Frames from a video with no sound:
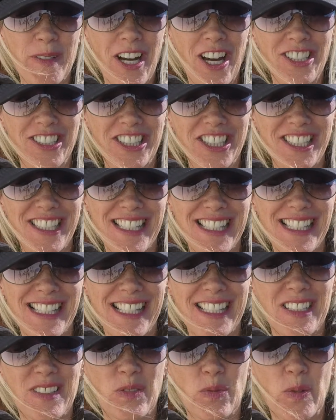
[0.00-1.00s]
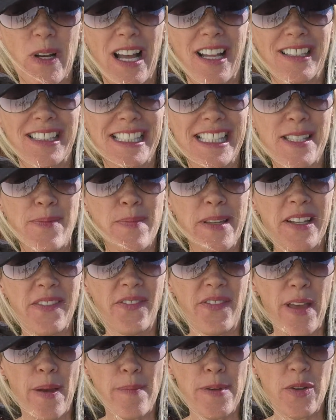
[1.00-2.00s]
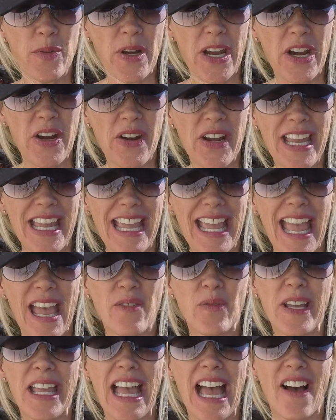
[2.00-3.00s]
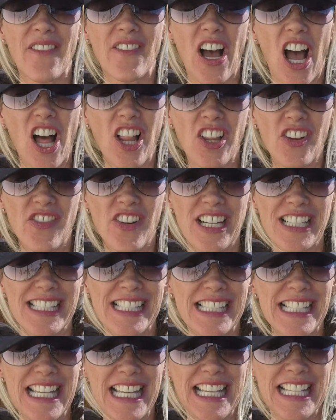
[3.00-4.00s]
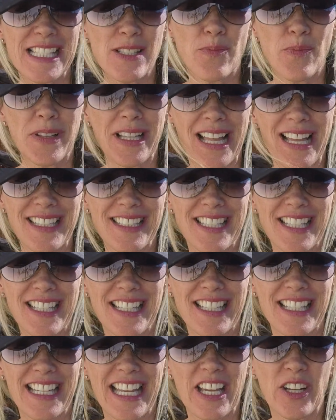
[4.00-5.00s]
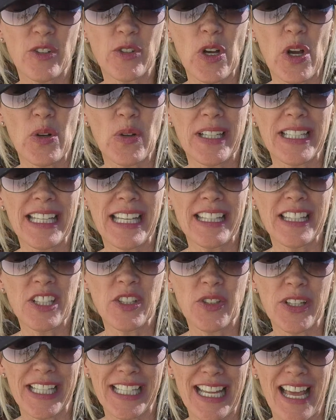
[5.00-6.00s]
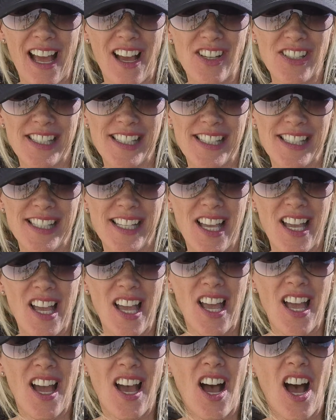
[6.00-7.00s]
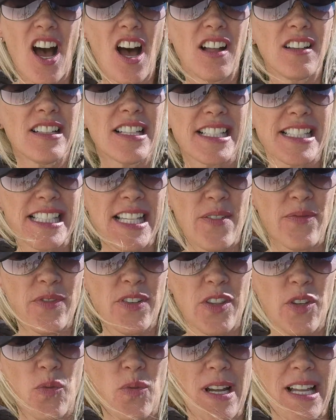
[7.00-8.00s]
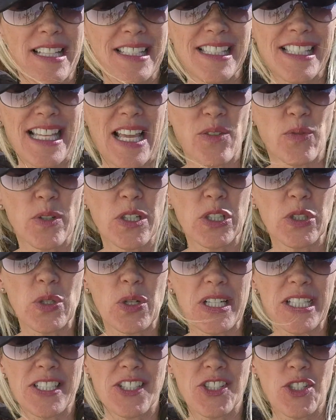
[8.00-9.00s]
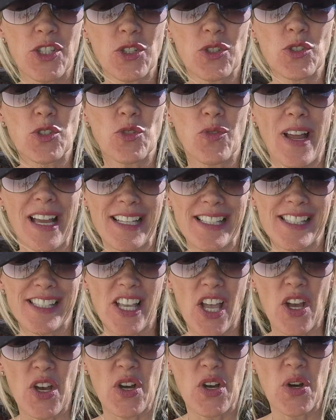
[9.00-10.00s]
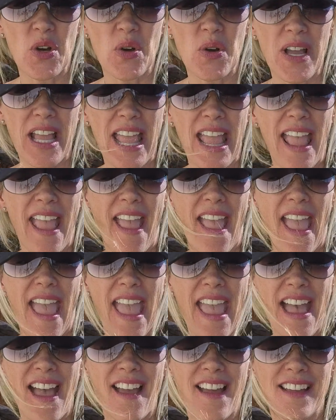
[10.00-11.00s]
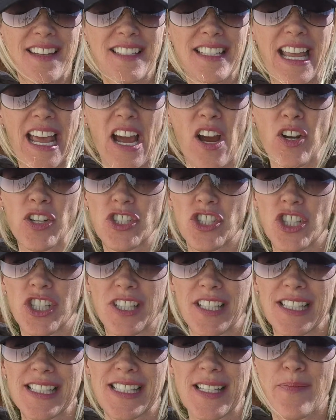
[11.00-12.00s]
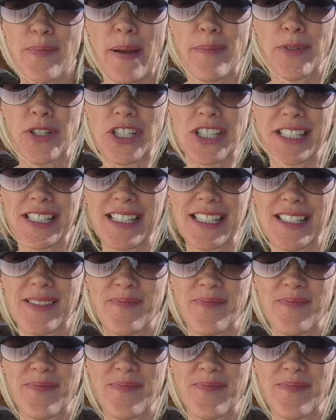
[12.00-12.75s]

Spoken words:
gardeners! Well, it's mid-February and we have all of our seeds planted and growing in the greenhouse, all except for the ones that we're going to direct sow and our chilies and peppers.